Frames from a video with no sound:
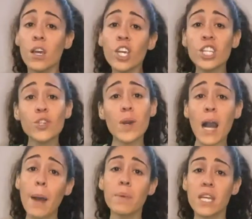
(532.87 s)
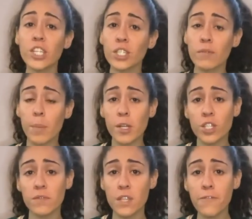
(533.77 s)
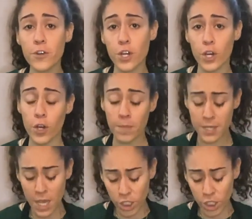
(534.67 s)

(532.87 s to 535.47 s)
You can do a combination of a bunch of different herbs,